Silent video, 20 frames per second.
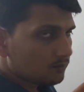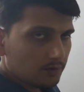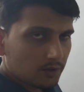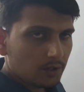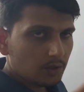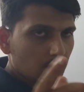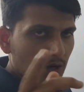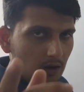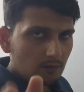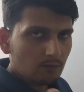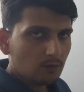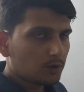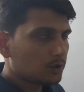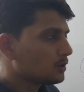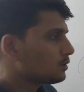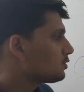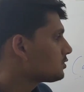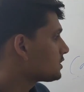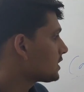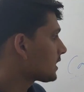video. I want
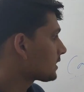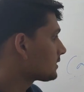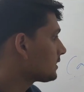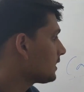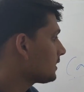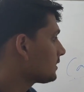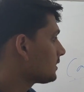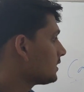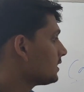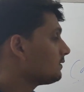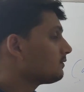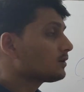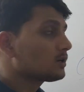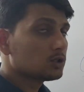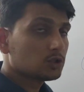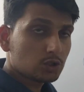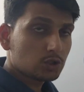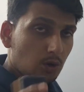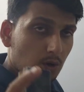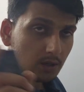you to check that. Even
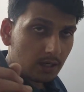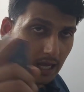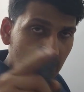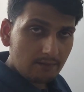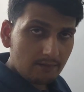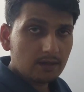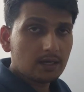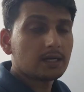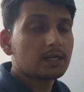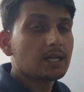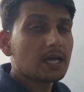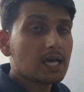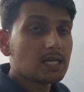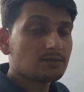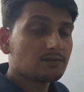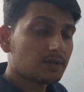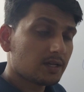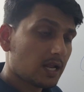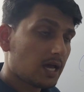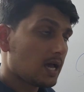a short I will
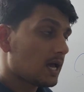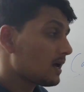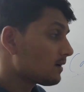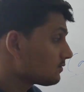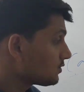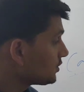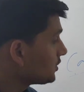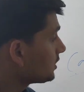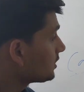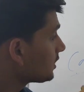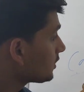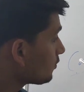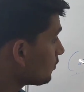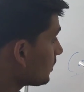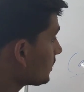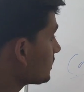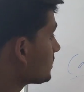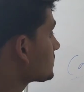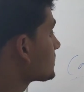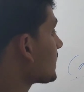attach where I have shared
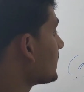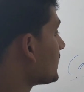what this